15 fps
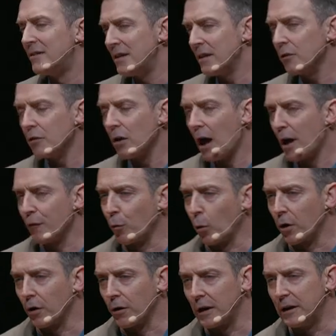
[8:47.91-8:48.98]
did a lot of
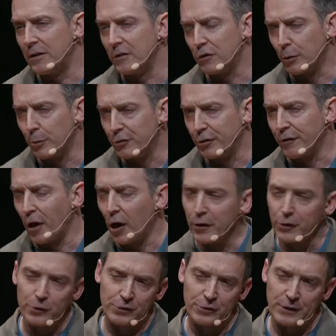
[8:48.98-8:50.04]
work in terms of
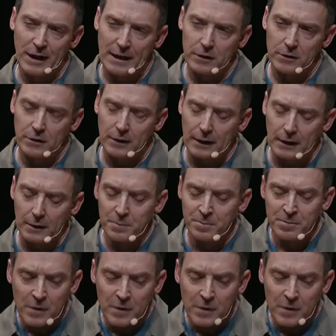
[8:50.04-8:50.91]
understanding,